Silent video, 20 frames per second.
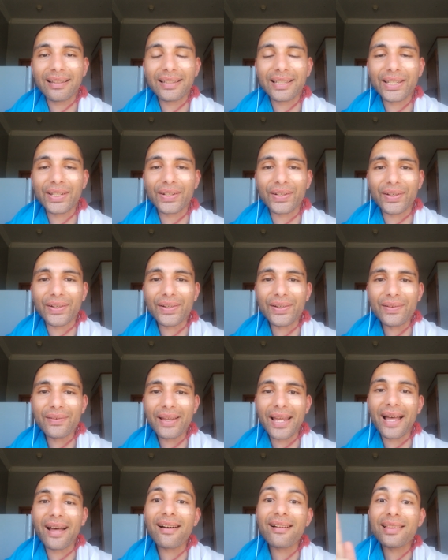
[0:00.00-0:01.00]
You know,
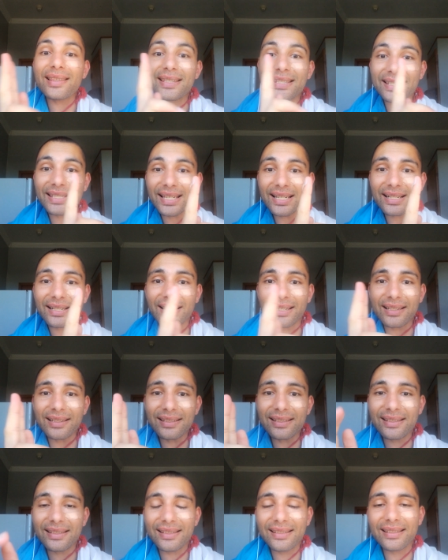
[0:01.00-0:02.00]
health,
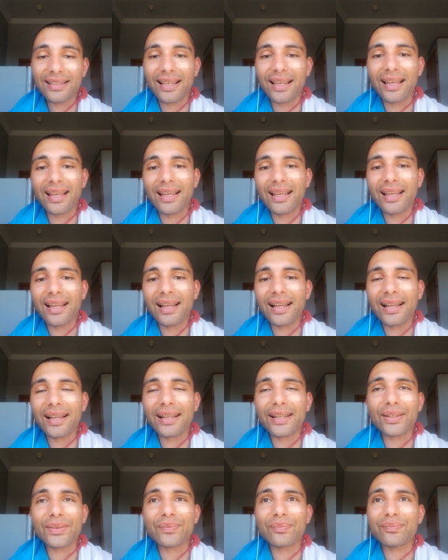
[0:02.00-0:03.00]
sickness.
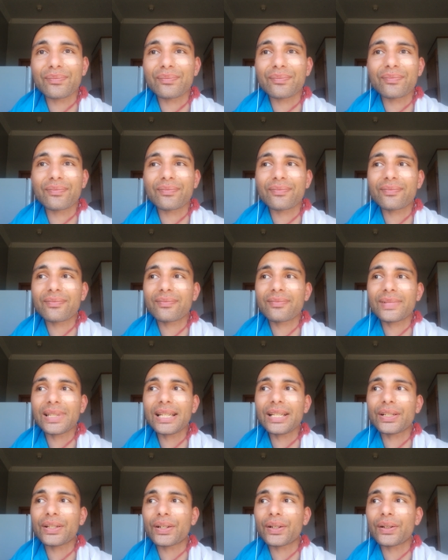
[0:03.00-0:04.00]
Um,
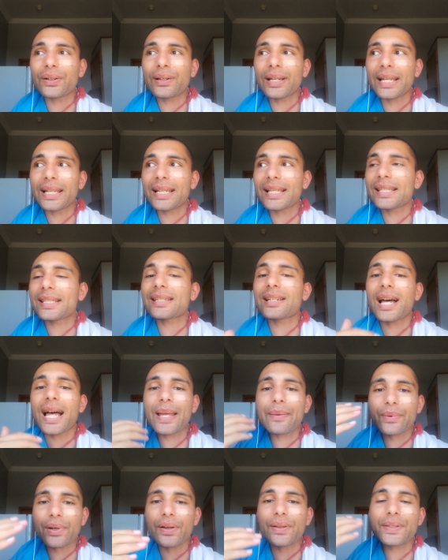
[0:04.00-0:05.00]
you know, and as
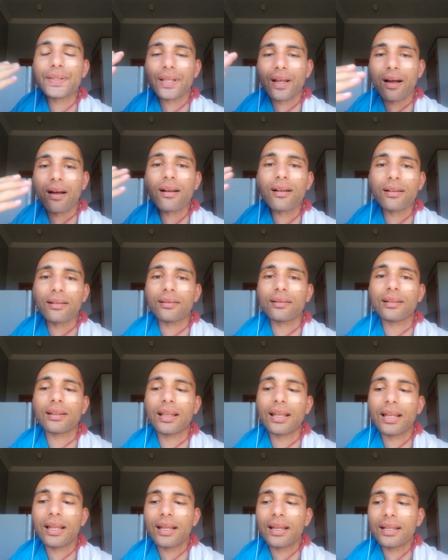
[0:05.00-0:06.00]
time goes on,
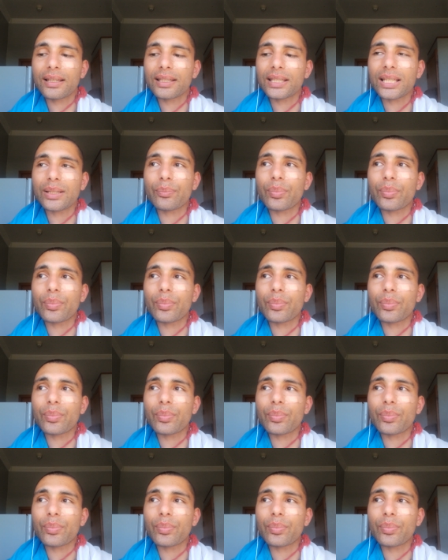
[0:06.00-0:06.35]
the